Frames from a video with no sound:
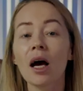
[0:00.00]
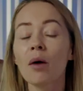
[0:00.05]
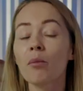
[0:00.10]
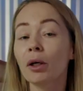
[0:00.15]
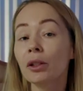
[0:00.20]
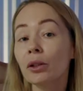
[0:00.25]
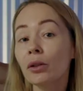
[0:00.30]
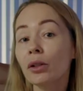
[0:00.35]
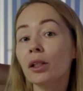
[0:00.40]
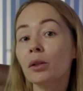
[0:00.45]

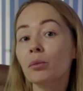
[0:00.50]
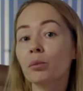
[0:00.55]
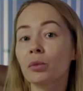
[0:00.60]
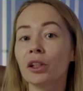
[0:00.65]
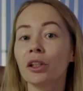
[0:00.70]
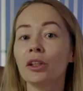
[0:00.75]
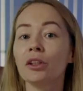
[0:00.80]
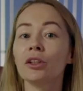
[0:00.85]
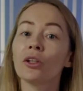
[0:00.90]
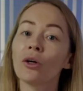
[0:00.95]
but you can
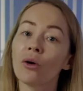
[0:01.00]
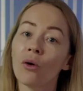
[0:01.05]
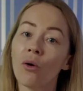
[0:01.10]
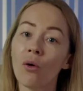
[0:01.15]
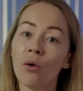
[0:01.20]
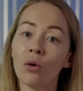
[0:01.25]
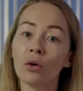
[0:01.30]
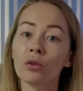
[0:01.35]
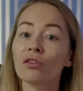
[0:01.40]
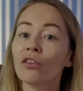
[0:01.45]
bring your
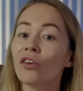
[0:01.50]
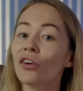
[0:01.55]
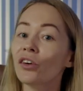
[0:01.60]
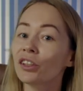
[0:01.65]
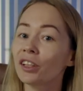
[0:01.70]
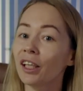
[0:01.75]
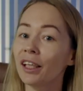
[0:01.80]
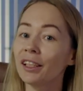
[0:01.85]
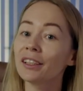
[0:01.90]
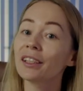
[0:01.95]
own for
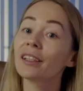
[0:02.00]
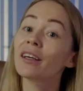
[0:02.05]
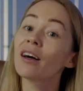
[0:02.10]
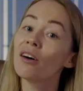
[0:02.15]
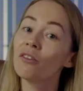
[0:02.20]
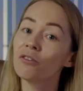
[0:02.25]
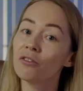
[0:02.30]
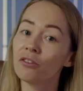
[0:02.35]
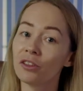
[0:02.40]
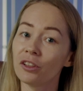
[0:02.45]
greater
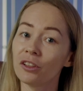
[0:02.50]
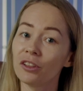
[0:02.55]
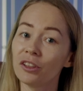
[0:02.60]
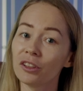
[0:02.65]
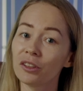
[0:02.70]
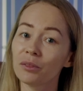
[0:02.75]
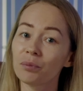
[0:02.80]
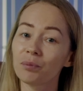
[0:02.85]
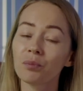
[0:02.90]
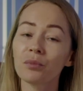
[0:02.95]

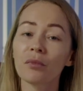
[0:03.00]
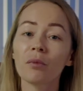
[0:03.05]
comfort.